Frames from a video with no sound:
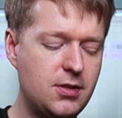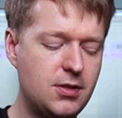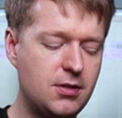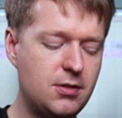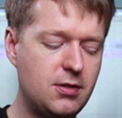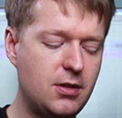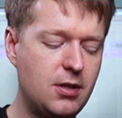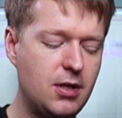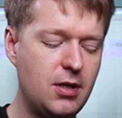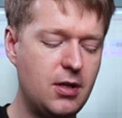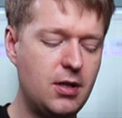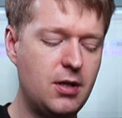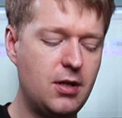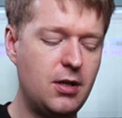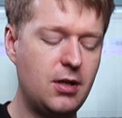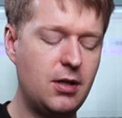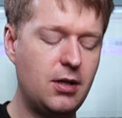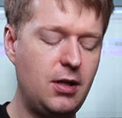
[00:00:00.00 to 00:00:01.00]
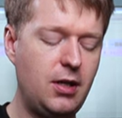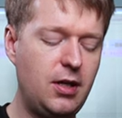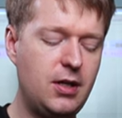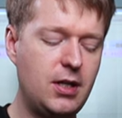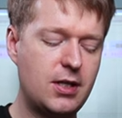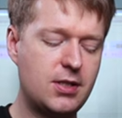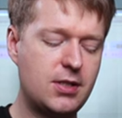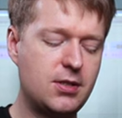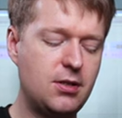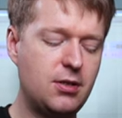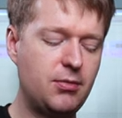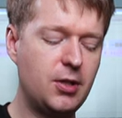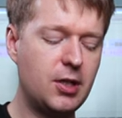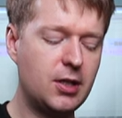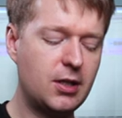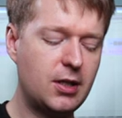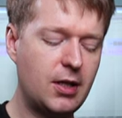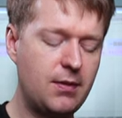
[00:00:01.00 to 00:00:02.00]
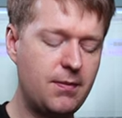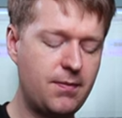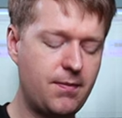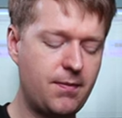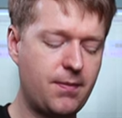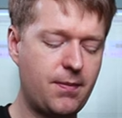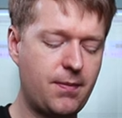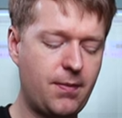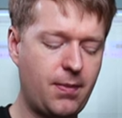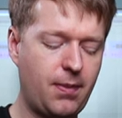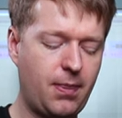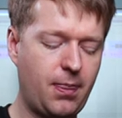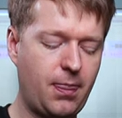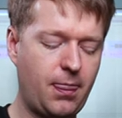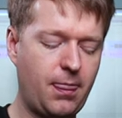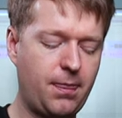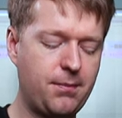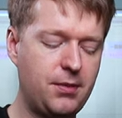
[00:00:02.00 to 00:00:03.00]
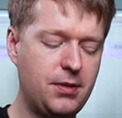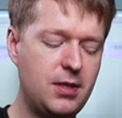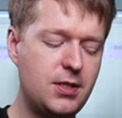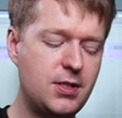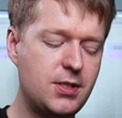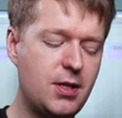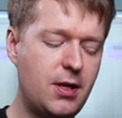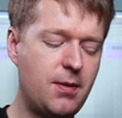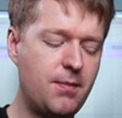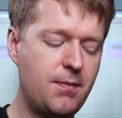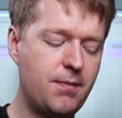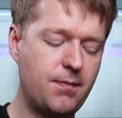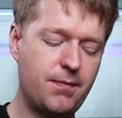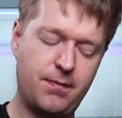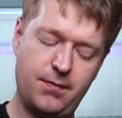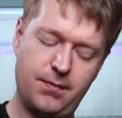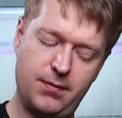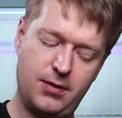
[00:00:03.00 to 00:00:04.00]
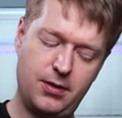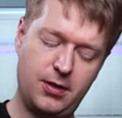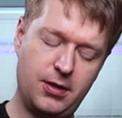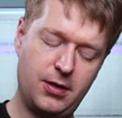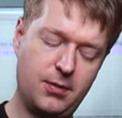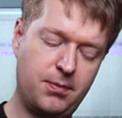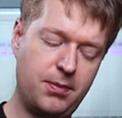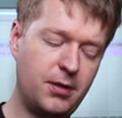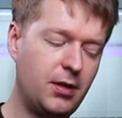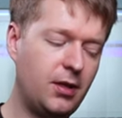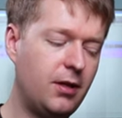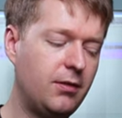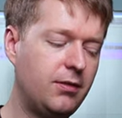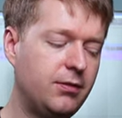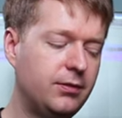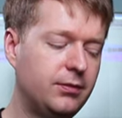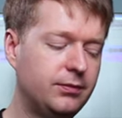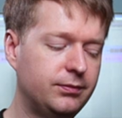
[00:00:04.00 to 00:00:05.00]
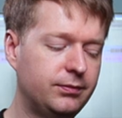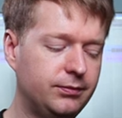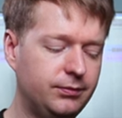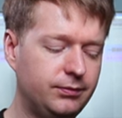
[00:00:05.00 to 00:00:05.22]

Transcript: use your index and your ring again, but this time you're going to pull off,